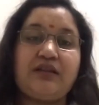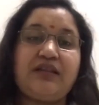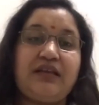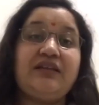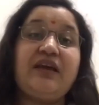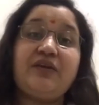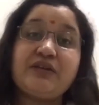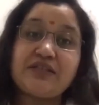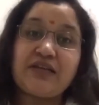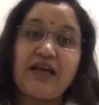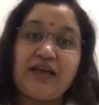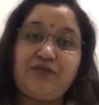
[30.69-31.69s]
that there
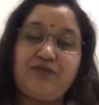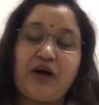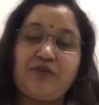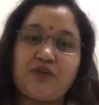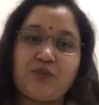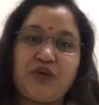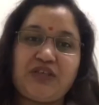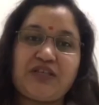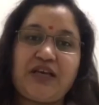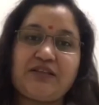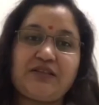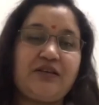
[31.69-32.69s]
is life after
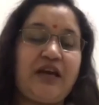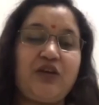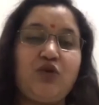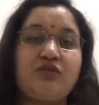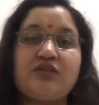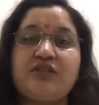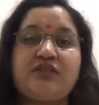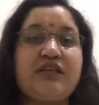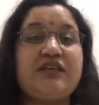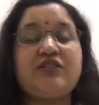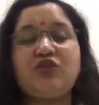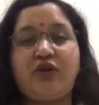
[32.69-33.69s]
breast cancer
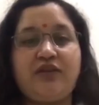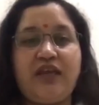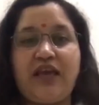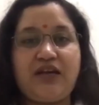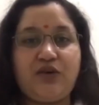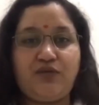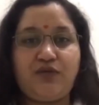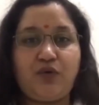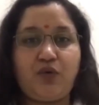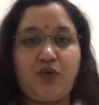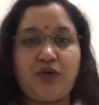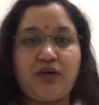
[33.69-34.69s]
diagnosis. It is not the end of the
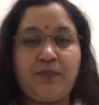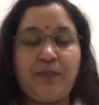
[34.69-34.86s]
road.